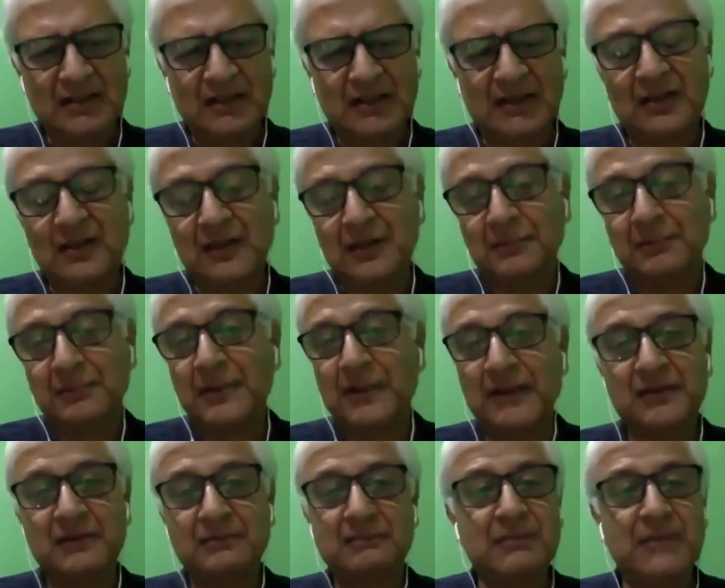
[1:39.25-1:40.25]

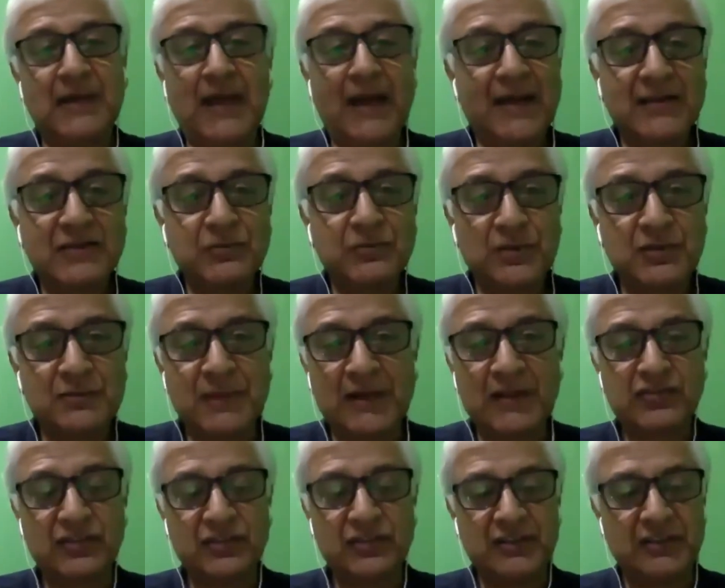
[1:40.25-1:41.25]
But as was
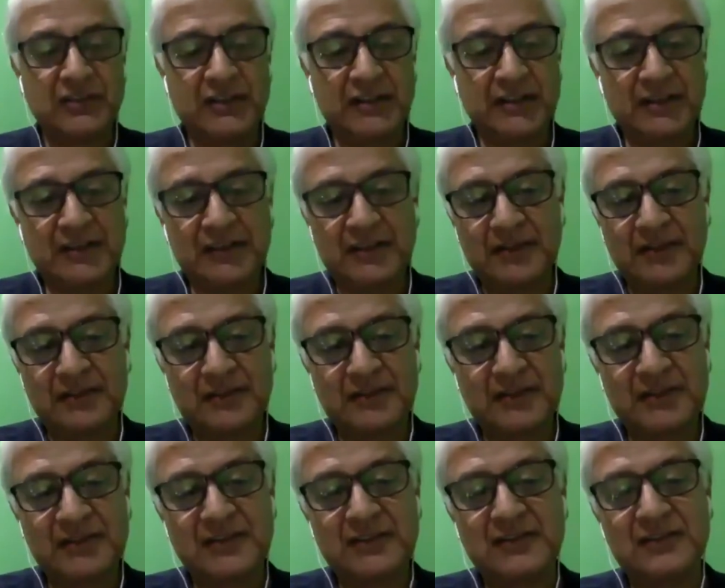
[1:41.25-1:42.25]
mentioned earlier,
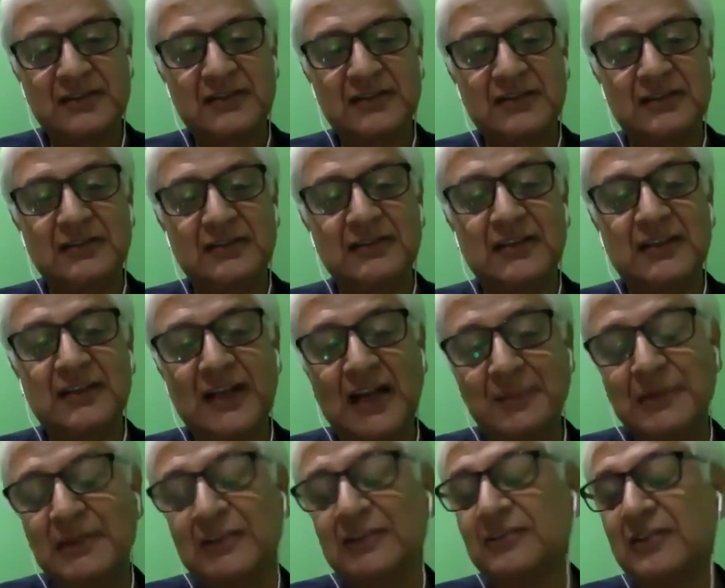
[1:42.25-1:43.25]
the
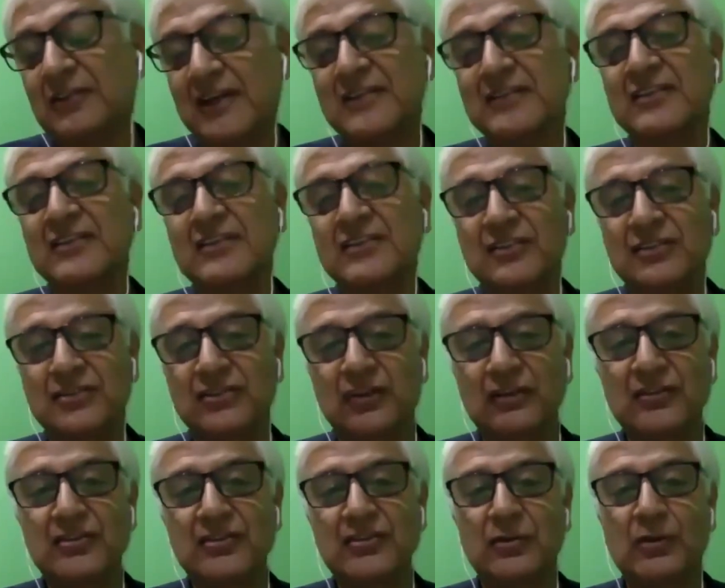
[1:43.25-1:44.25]
climate crisis is
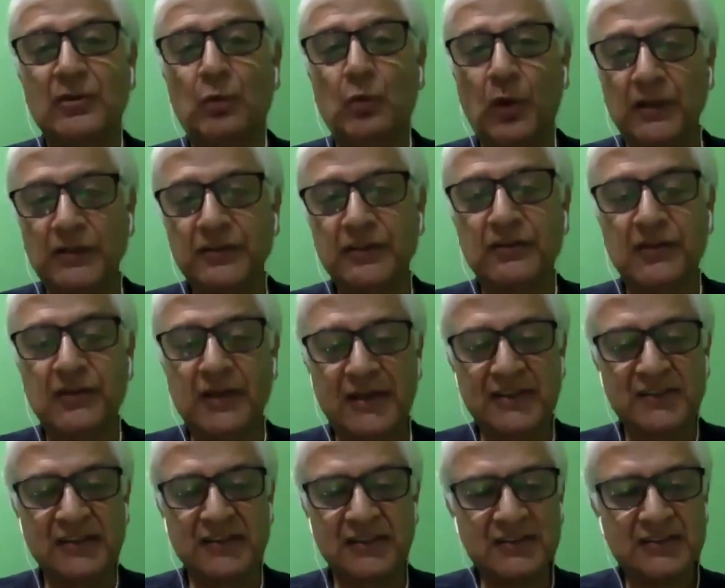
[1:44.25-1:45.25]
also a water
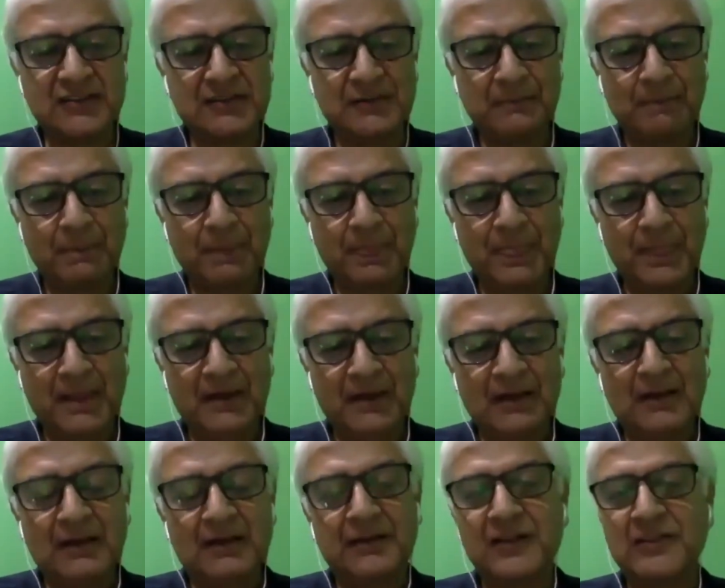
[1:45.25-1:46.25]
crisis.
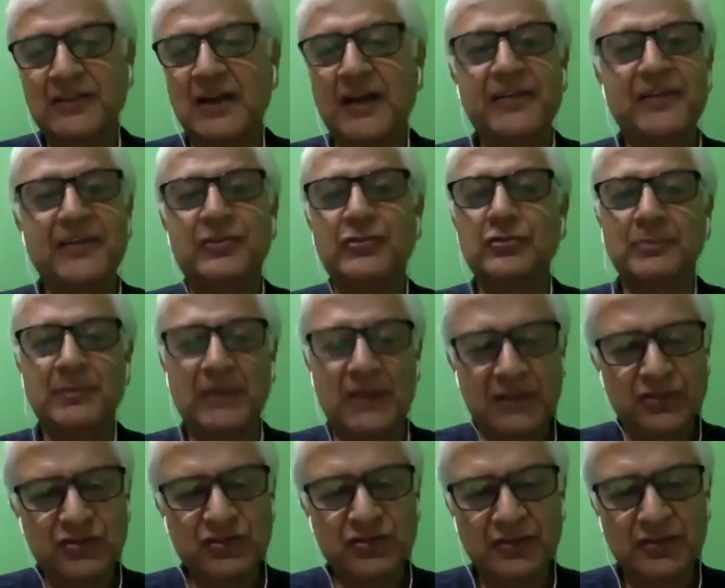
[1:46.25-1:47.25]
There's either too
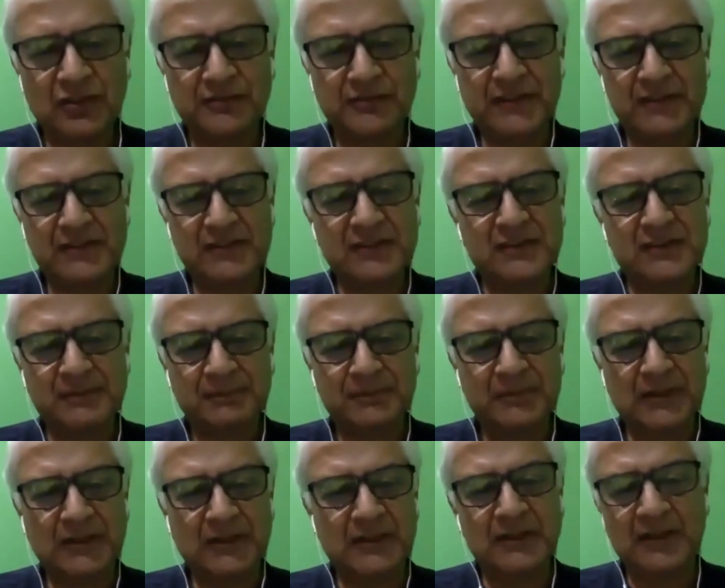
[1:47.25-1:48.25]
much of it,
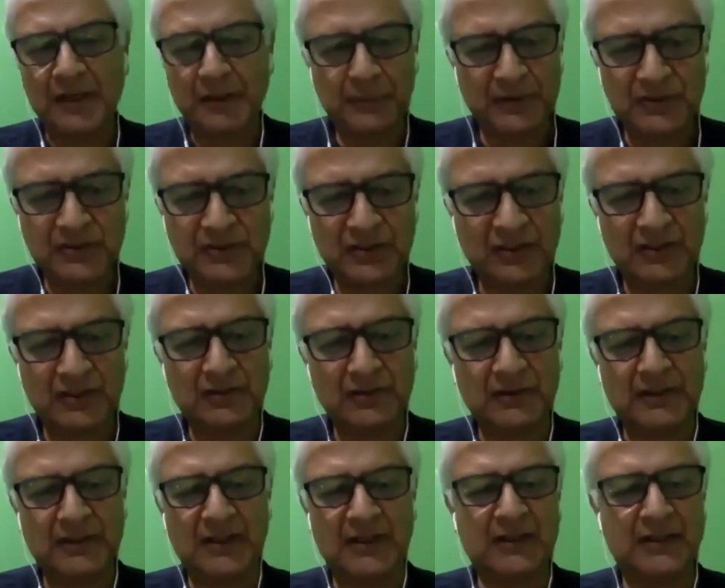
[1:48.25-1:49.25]
like we
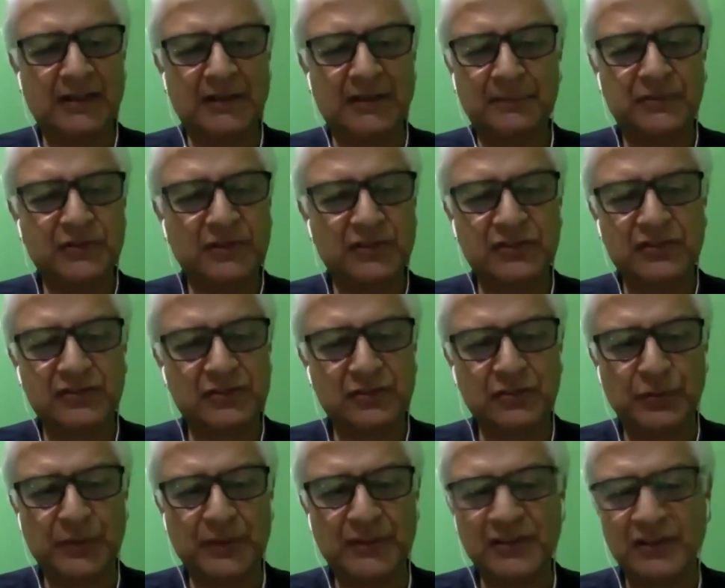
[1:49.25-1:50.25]
saw just
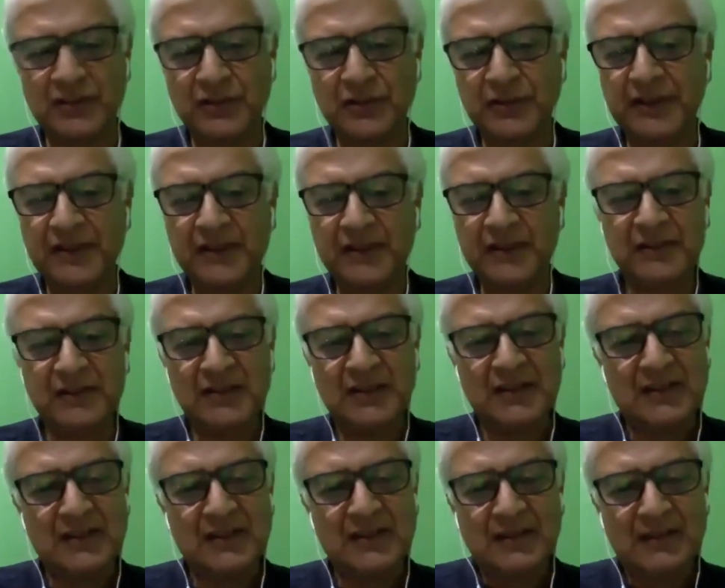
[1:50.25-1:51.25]
2 weeks ago here,
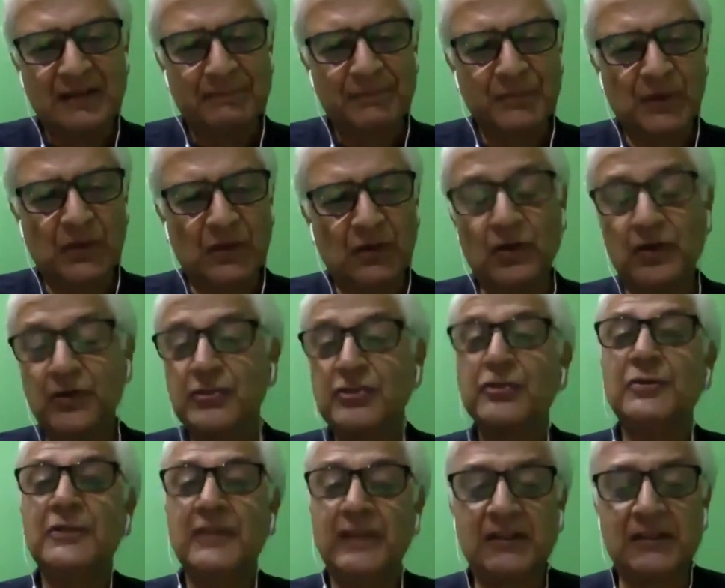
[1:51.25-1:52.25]
or
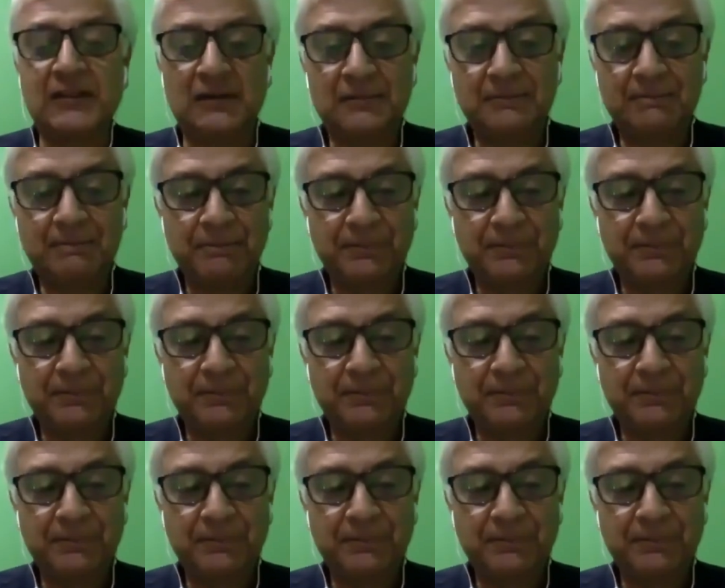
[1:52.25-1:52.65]
too little.